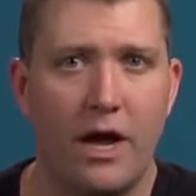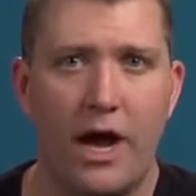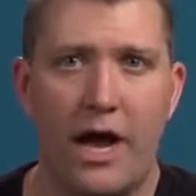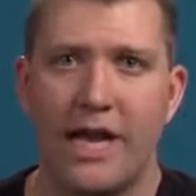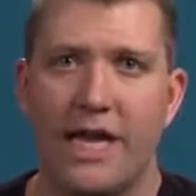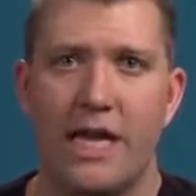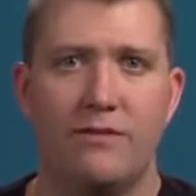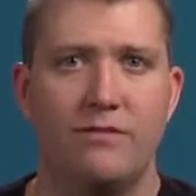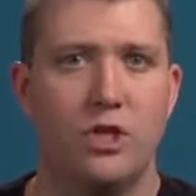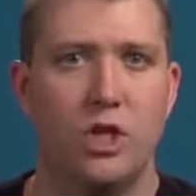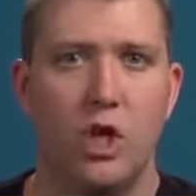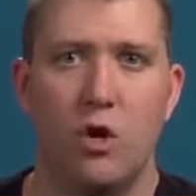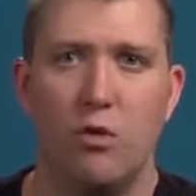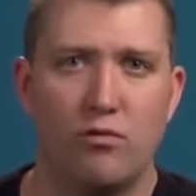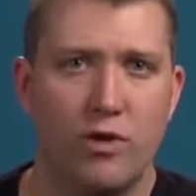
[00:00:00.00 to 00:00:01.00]
I can have a
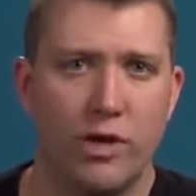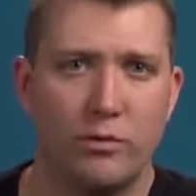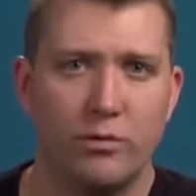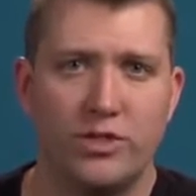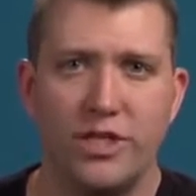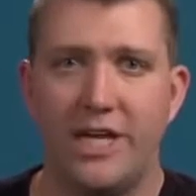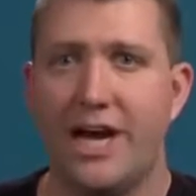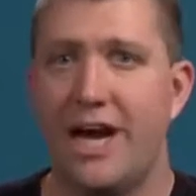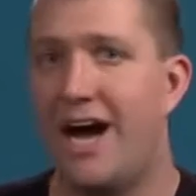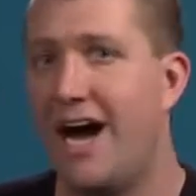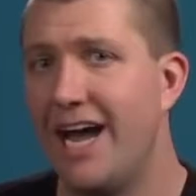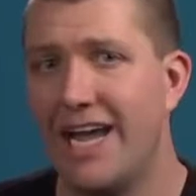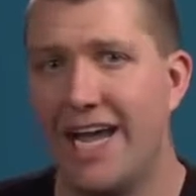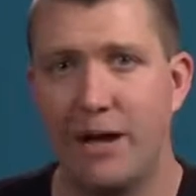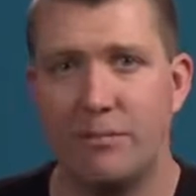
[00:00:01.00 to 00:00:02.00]
low frequency,
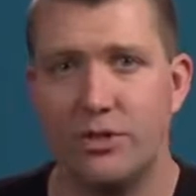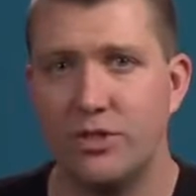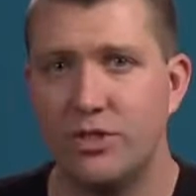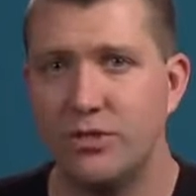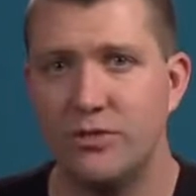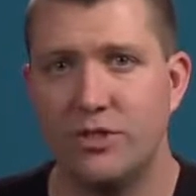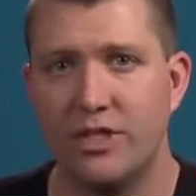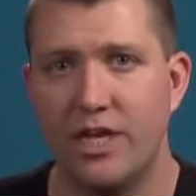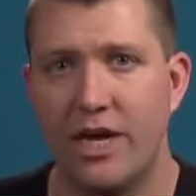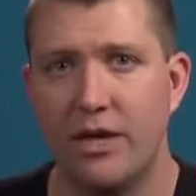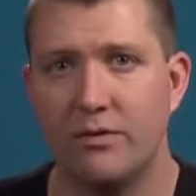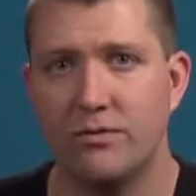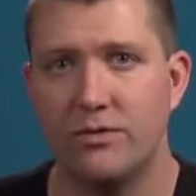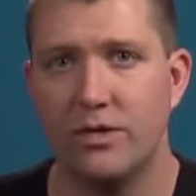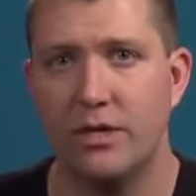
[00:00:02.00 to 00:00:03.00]
high amplitude
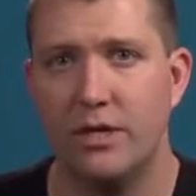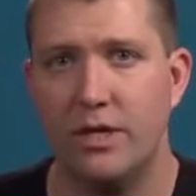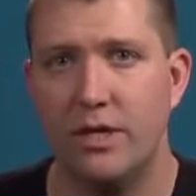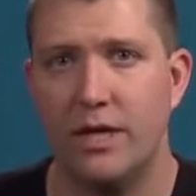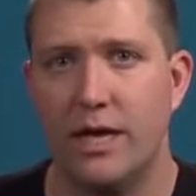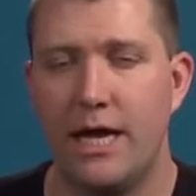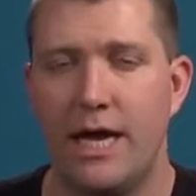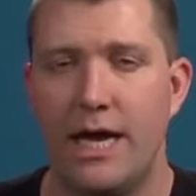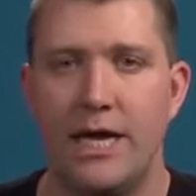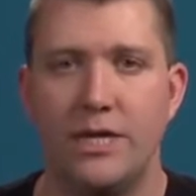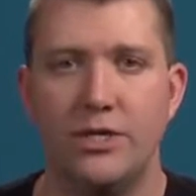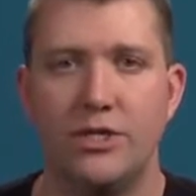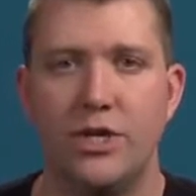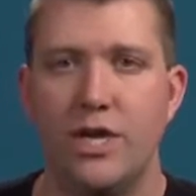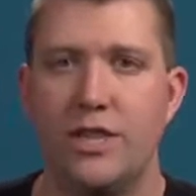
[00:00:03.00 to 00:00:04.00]
sound.
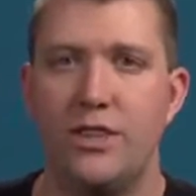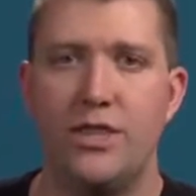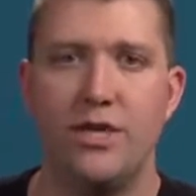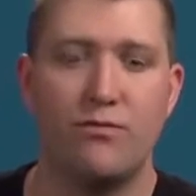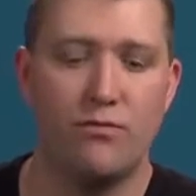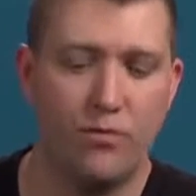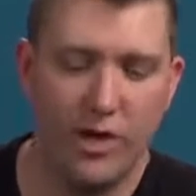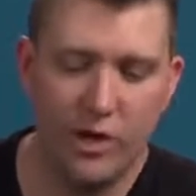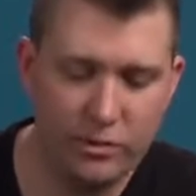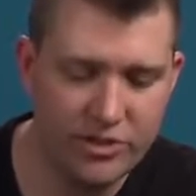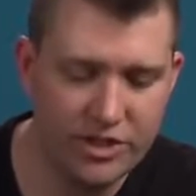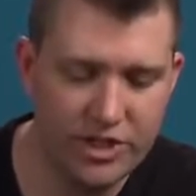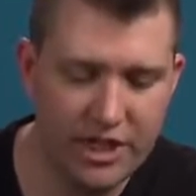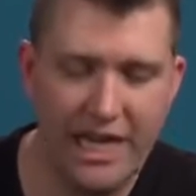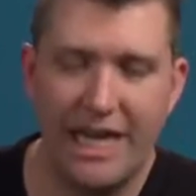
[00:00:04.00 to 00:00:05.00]
And the
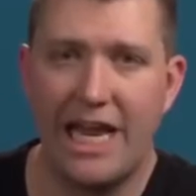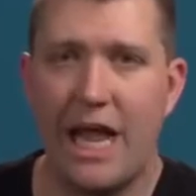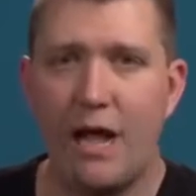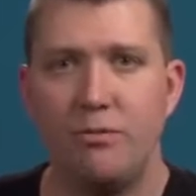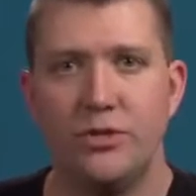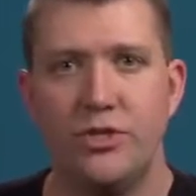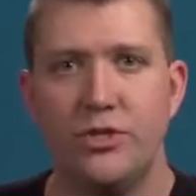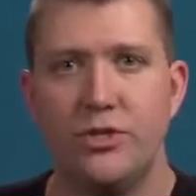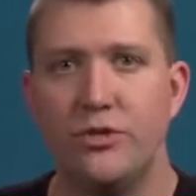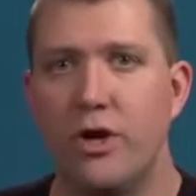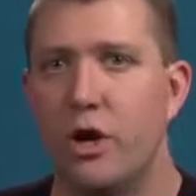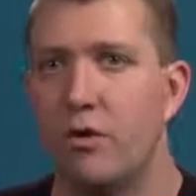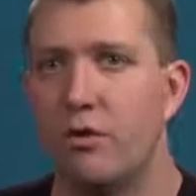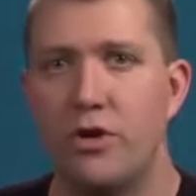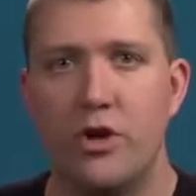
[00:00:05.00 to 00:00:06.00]
frequency and amplitude
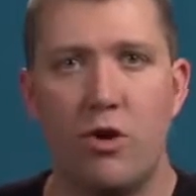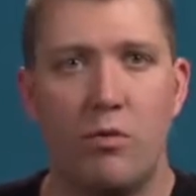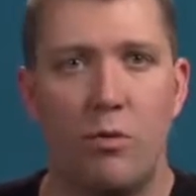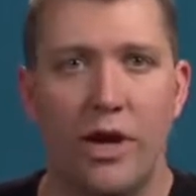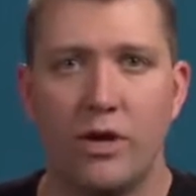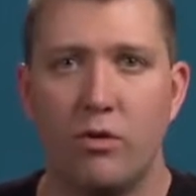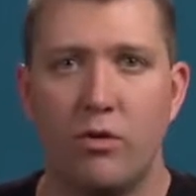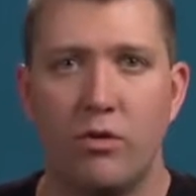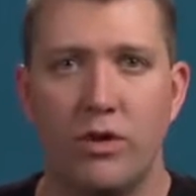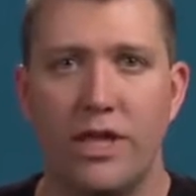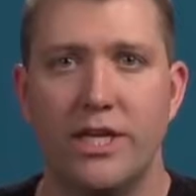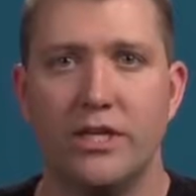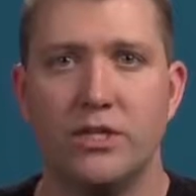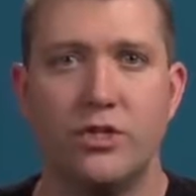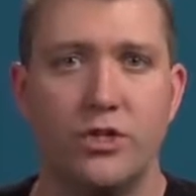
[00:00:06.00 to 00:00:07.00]
are in no way
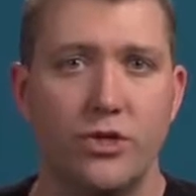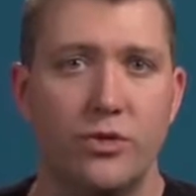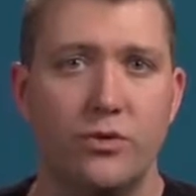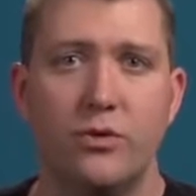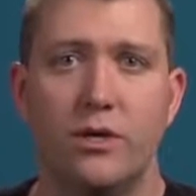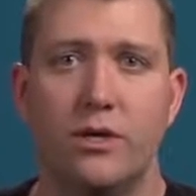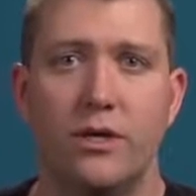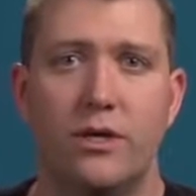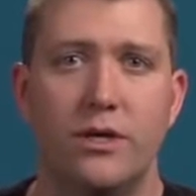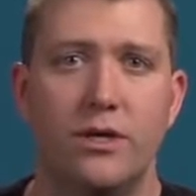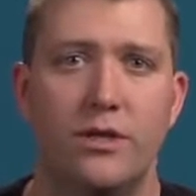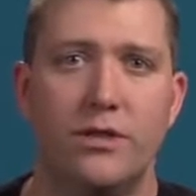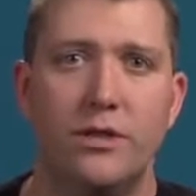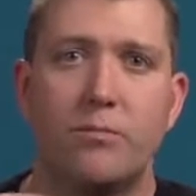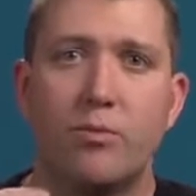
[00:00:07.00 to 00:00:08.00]
correlated to
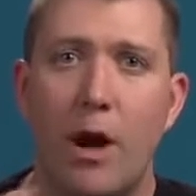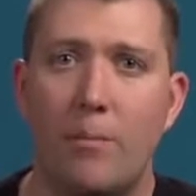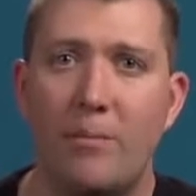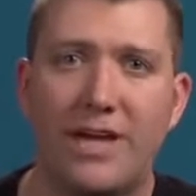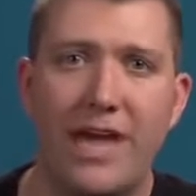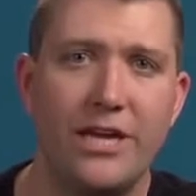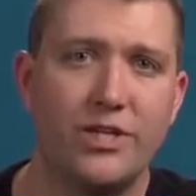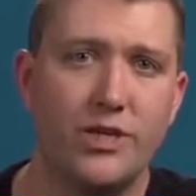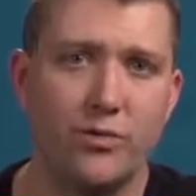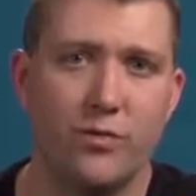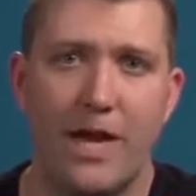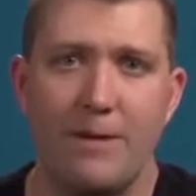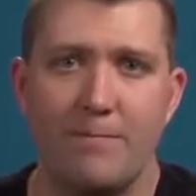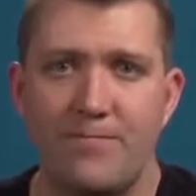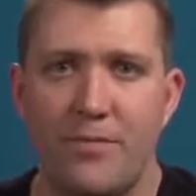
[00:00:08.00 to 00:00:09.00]
the propagation
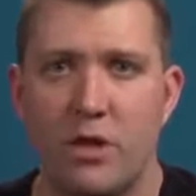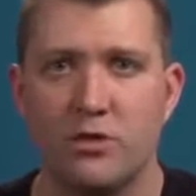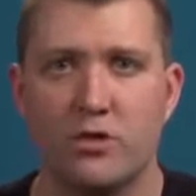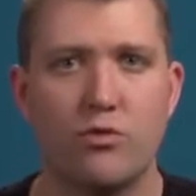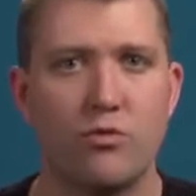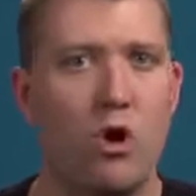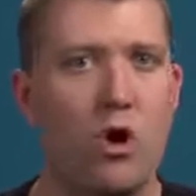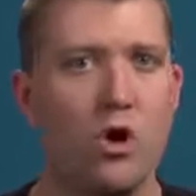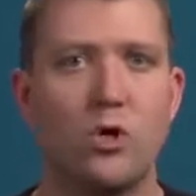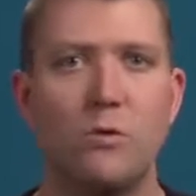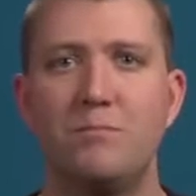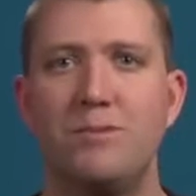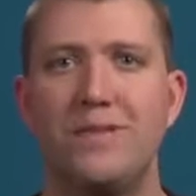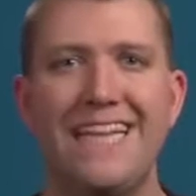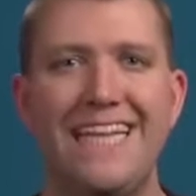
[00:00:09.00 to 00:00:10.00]
rate. So they're all
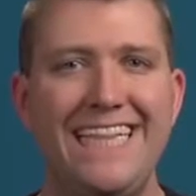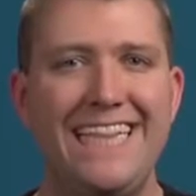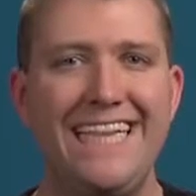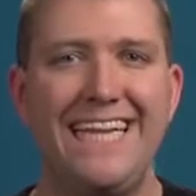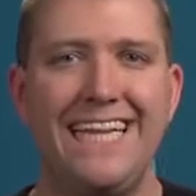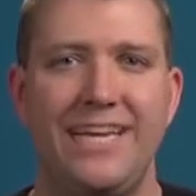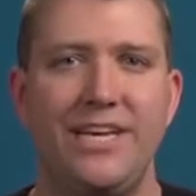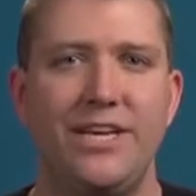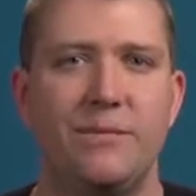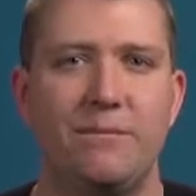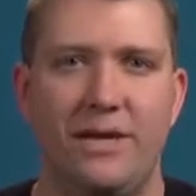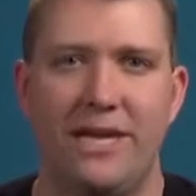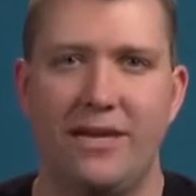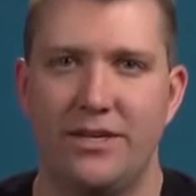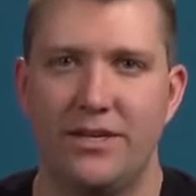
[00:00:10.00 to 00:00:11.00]
completely
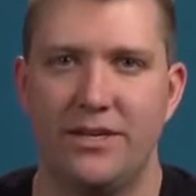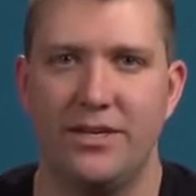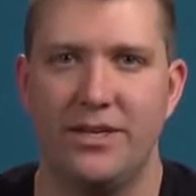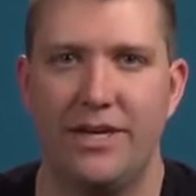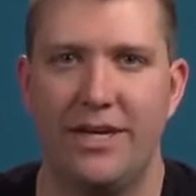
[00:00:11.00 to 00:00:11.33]
independent.